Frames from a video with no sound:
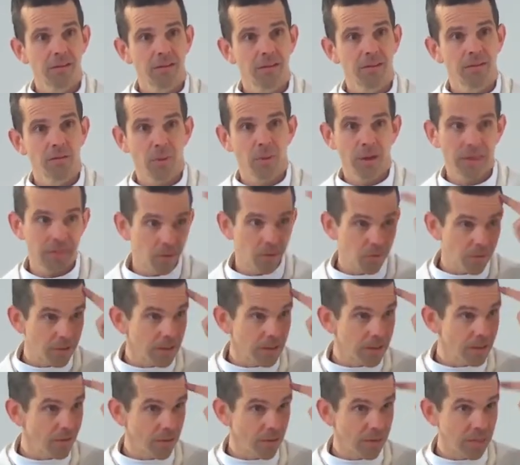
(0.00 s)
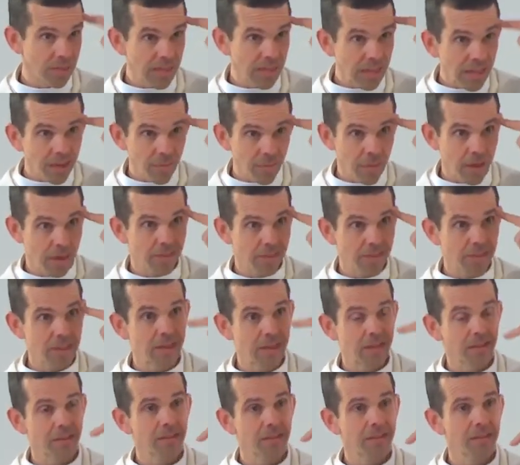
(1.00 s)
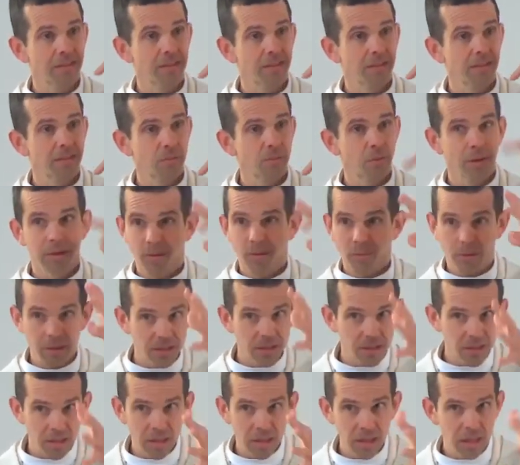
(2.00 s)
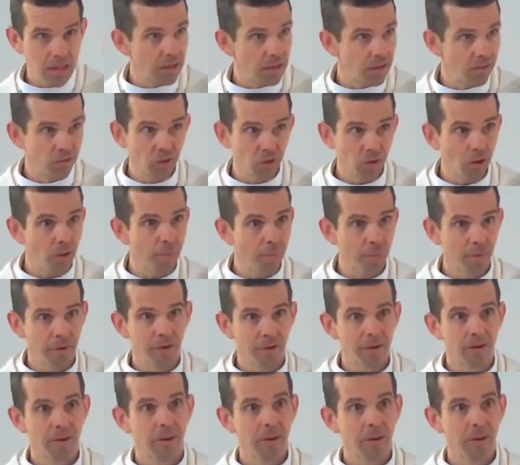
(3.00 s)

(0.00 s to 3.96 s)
the way that we think about things, the way that we see and interpret.